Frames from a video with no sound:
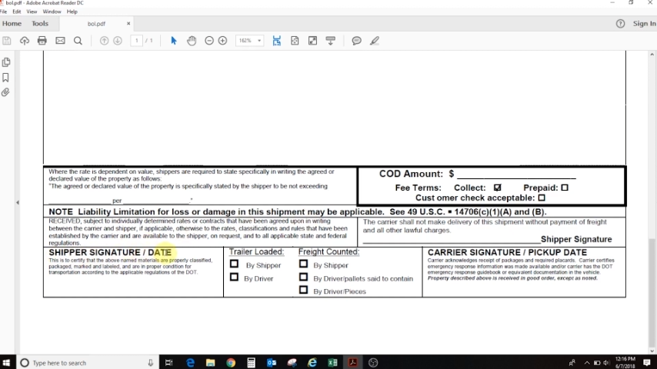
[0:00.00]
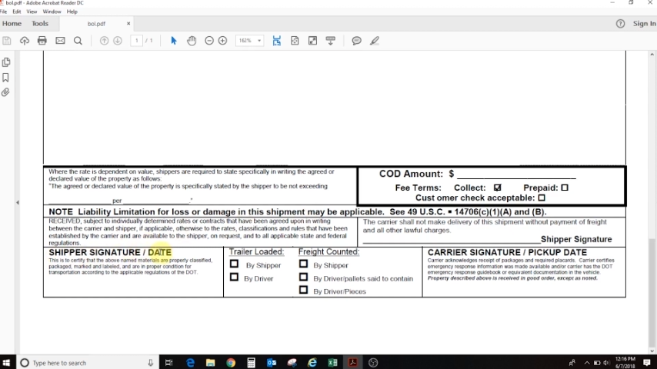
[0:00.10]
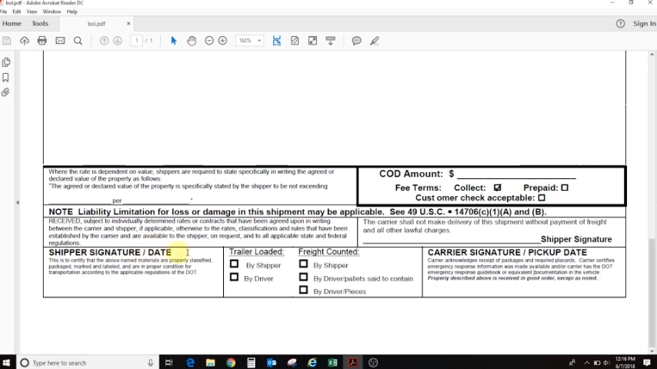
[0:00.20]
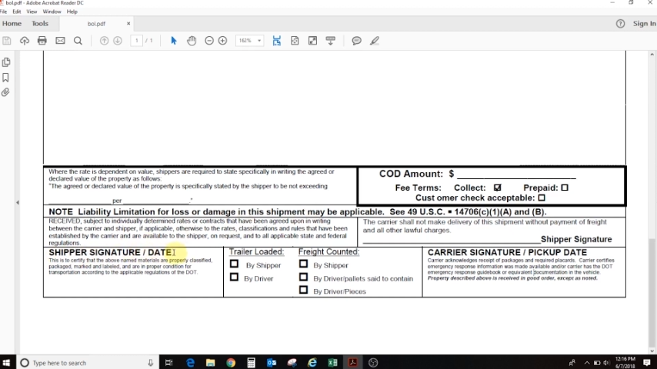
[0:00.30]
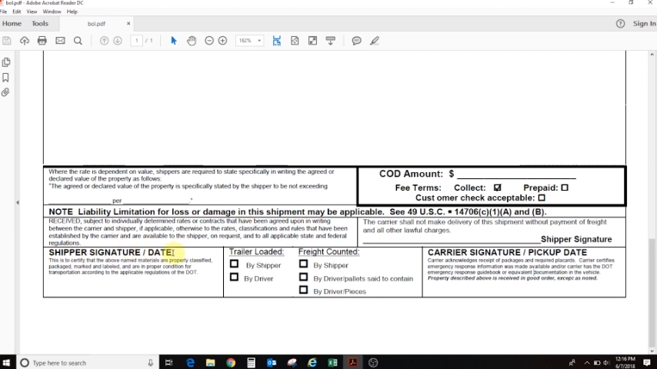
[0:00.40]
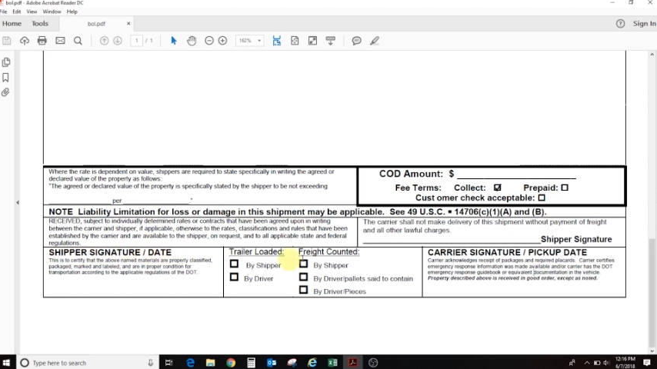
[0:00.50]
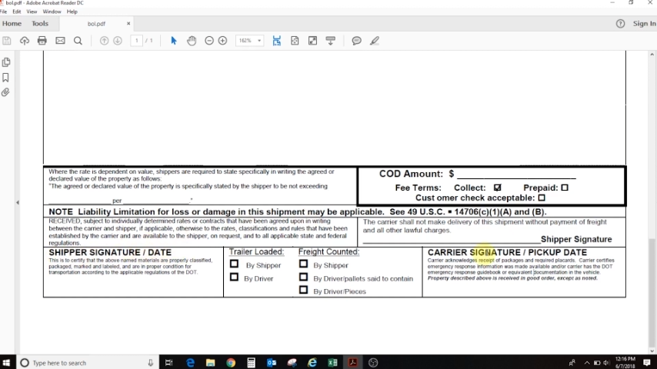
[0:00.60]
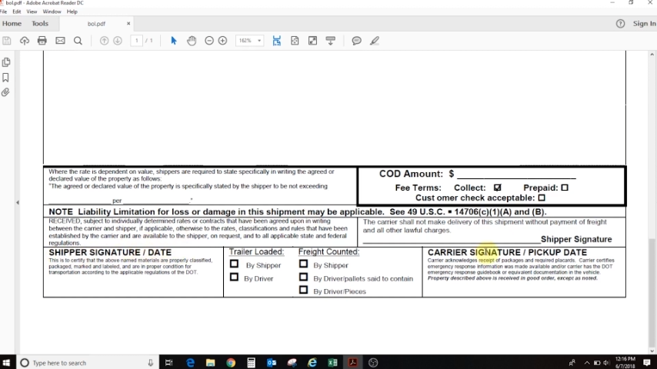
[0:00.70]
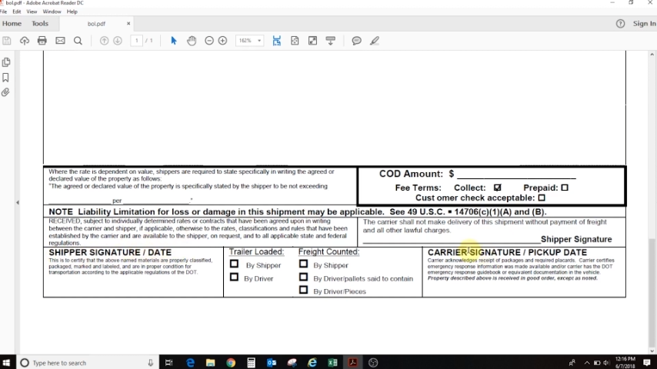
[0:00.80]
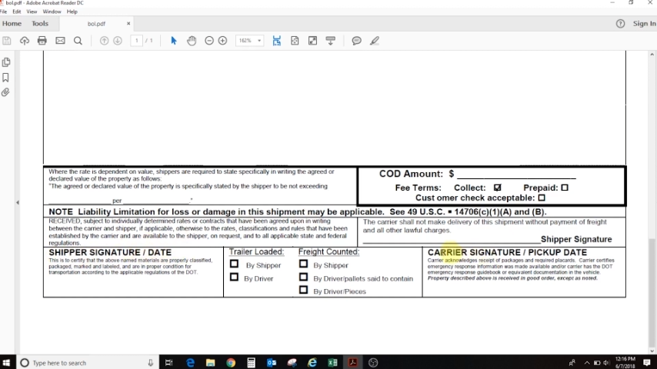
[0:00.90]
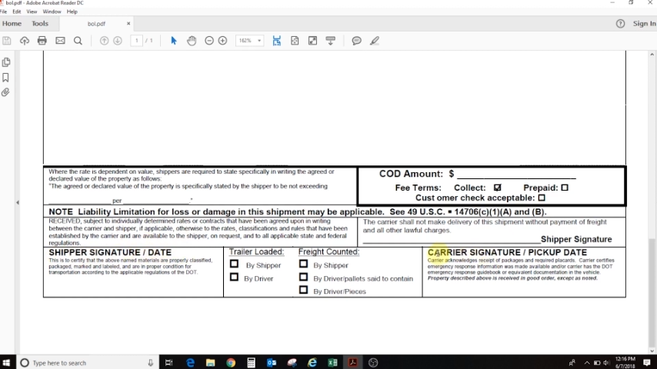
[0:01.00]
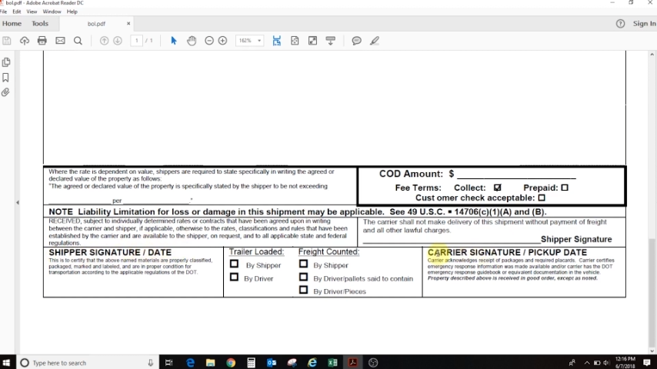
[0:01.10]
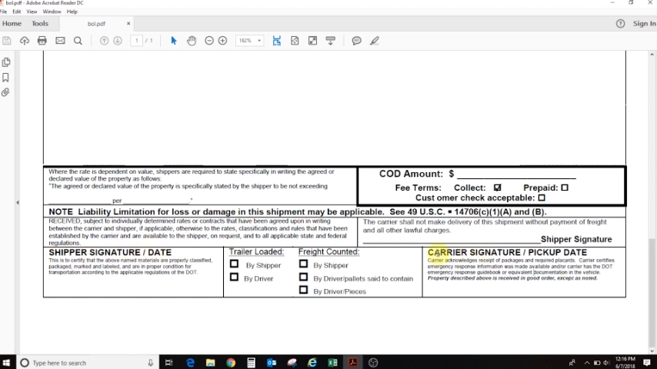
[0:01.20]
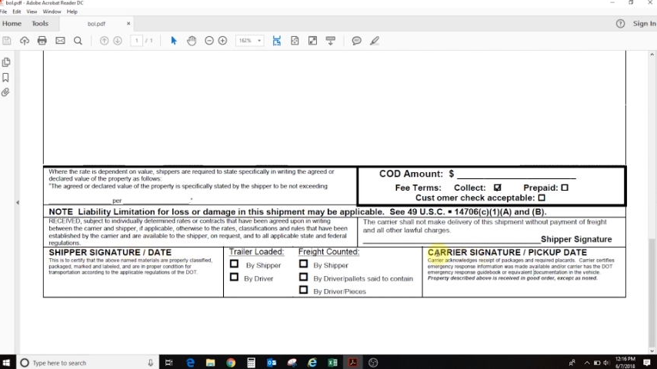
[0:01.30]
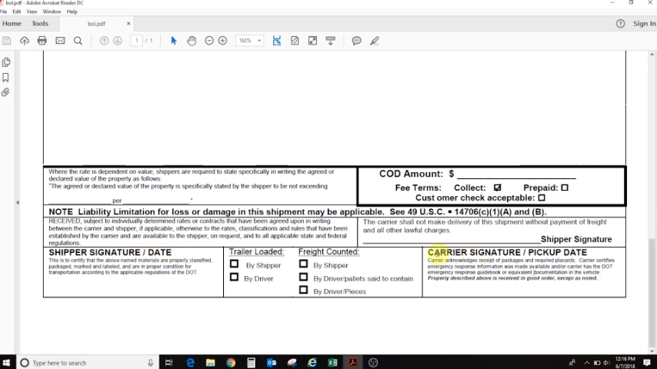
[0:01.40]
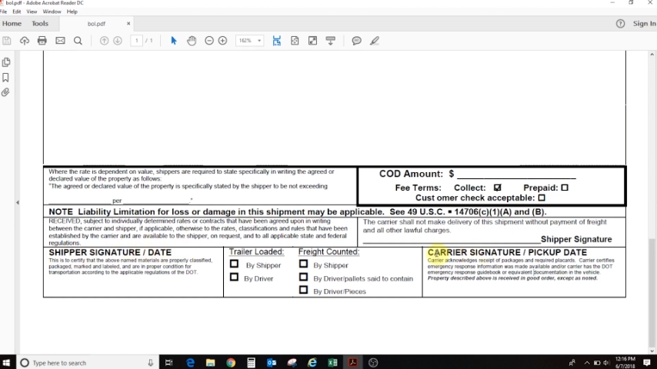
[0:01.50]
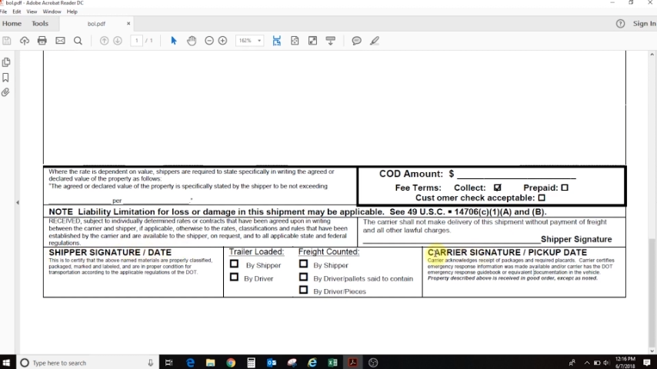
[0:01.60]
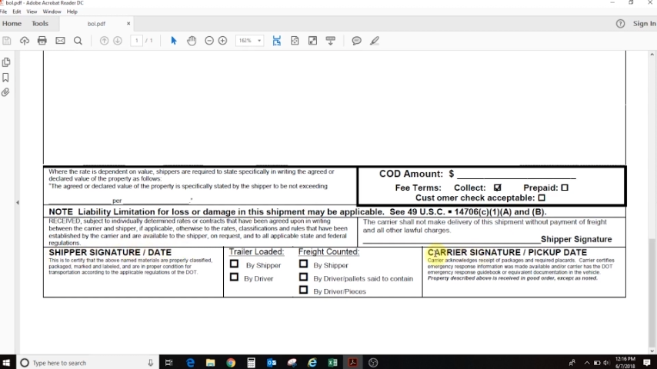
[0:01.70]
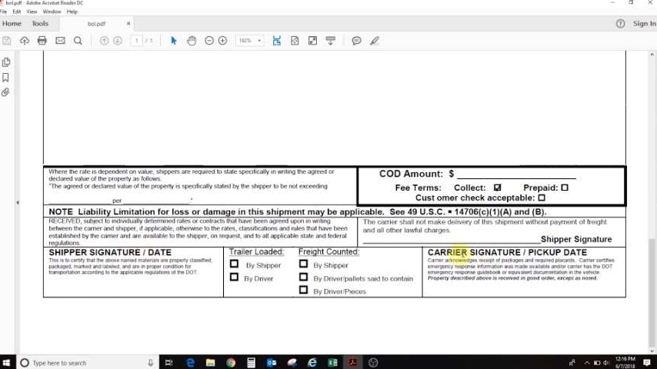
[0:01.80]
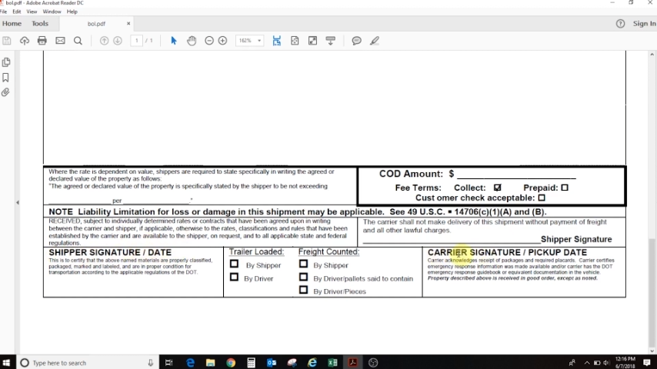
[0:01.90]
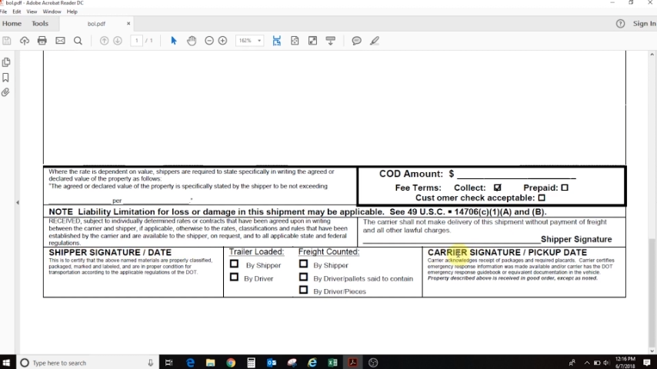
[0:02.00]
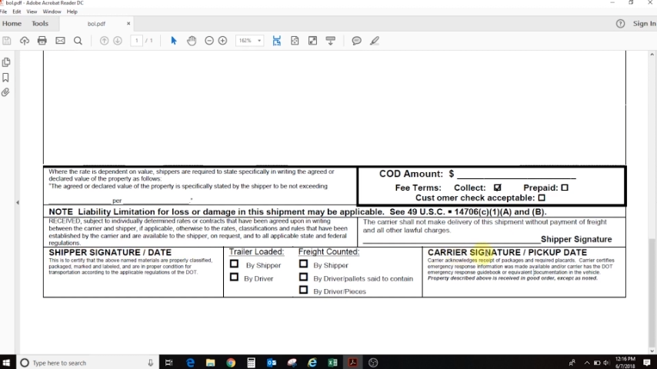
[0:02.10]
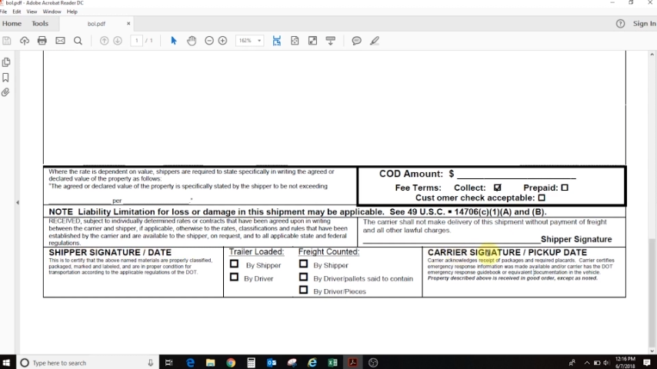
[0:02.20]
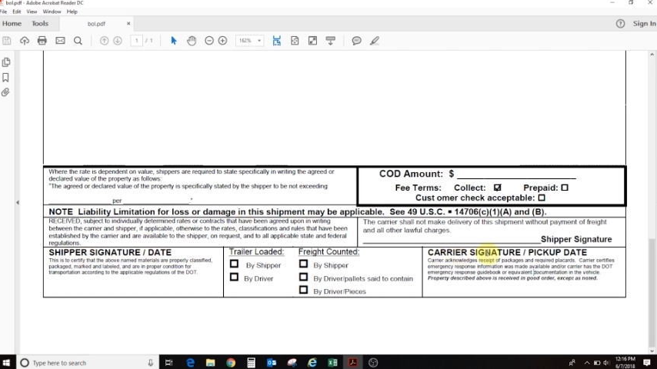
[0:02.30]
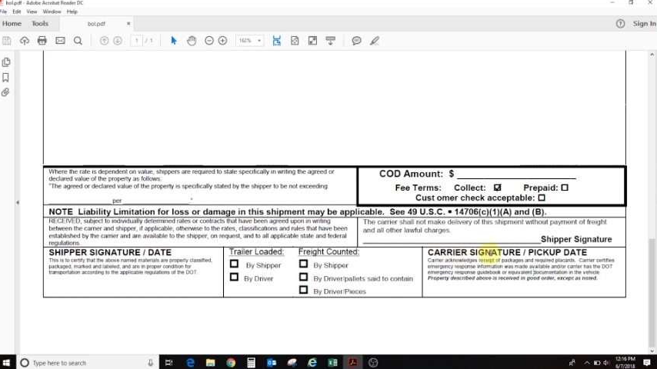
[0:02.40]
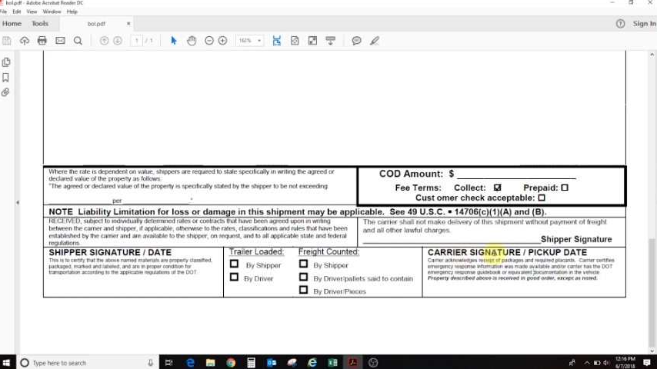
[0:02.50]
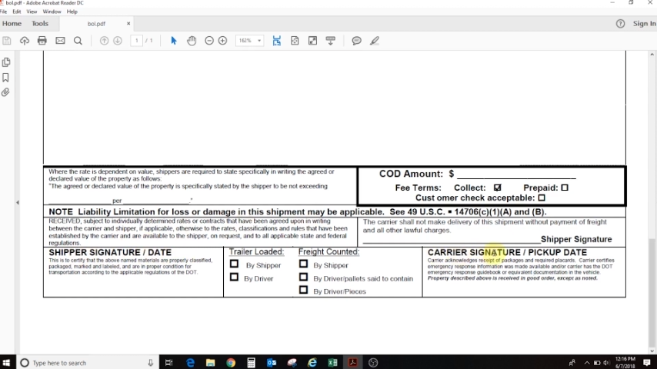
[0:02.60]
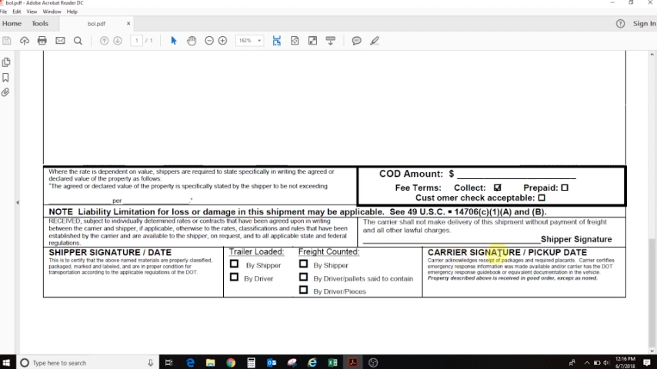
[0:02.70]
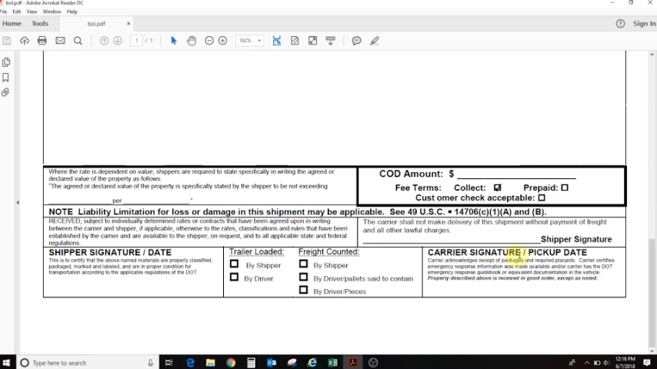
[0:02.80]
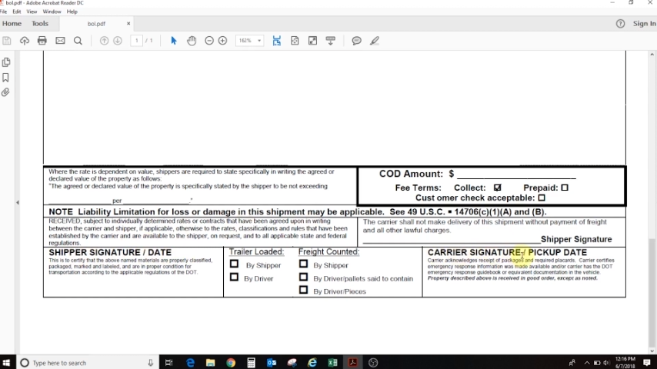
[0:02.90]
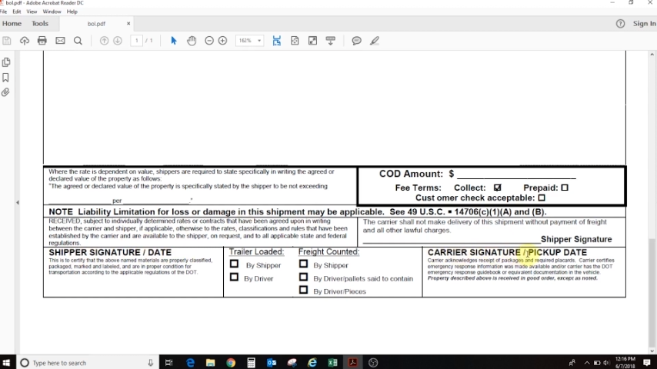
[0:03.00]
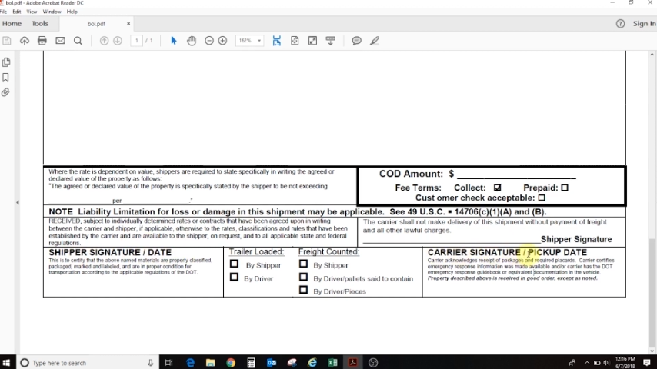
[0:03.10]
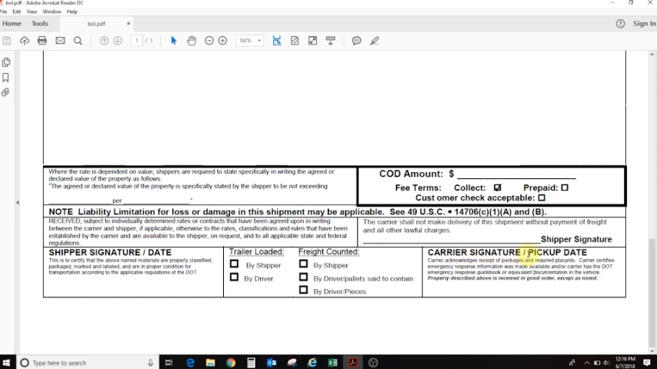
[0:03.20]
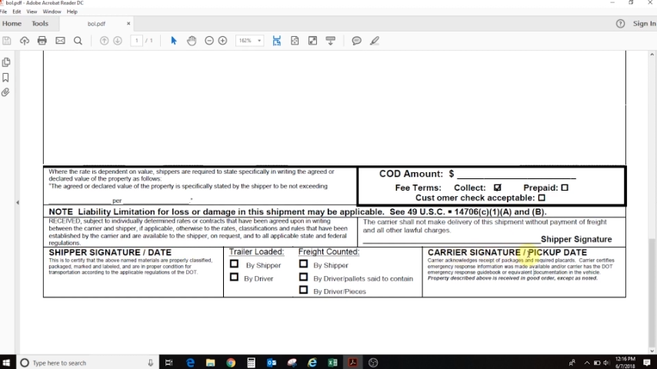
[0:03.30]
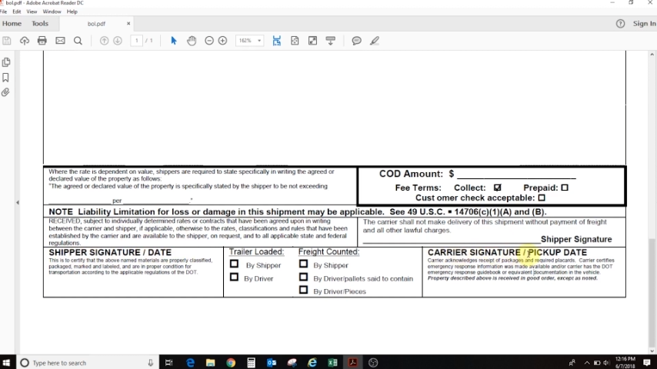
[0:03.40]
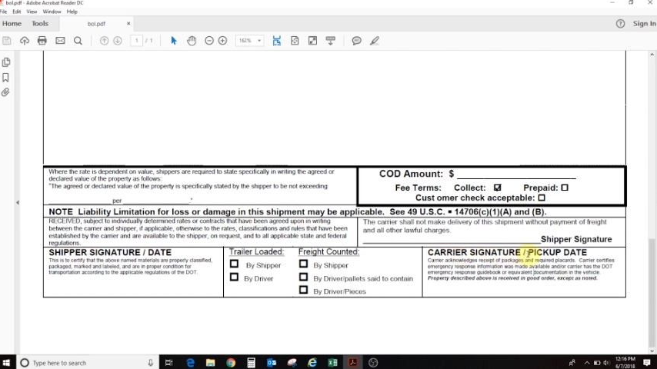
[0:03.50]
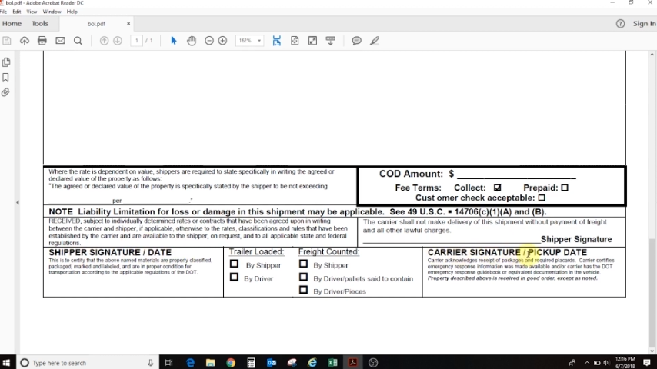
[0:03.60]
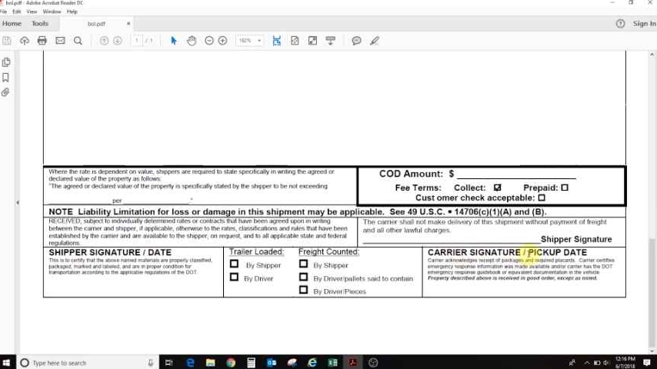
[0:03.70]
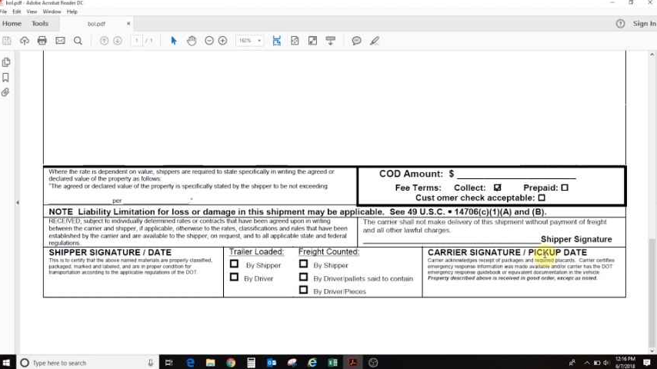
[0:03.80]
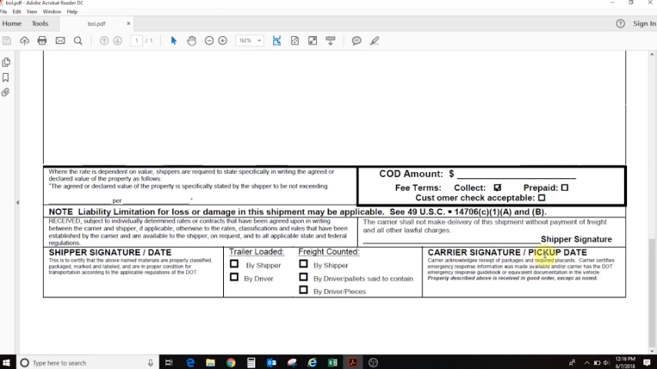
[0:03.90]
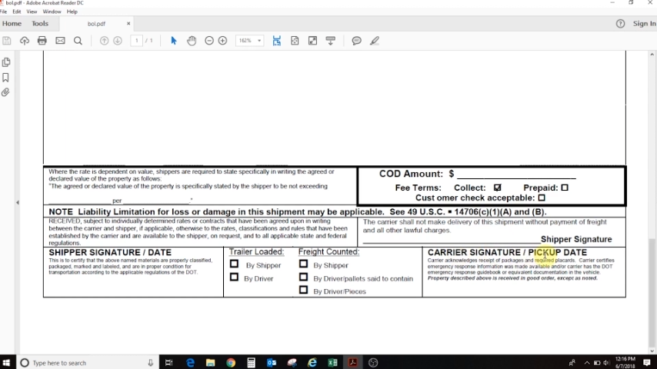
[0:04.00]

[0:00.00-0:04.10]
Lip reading: Nobody's mouth can be seen.